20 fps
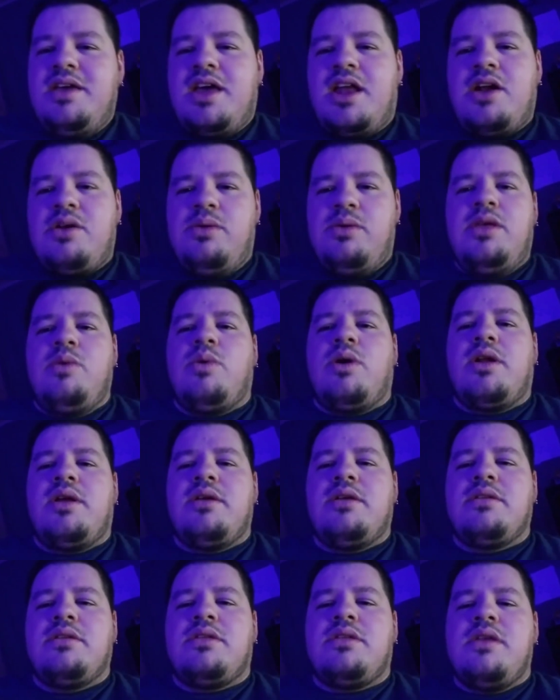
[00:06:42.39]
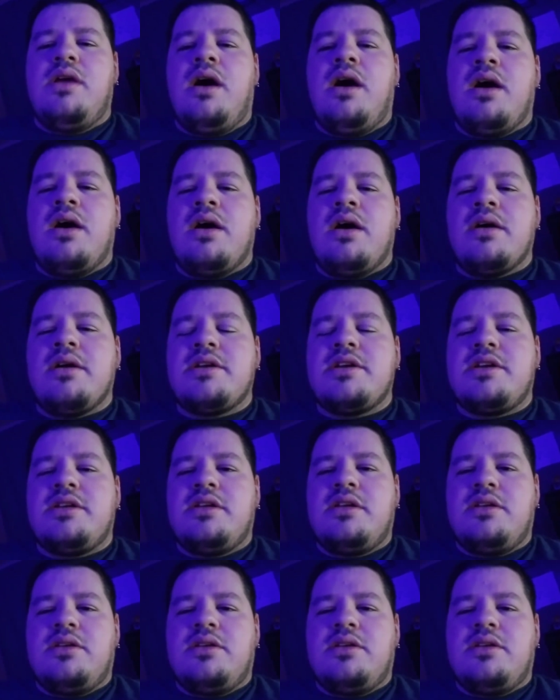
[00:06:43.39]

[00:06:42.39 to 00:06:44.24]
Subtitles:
I really want to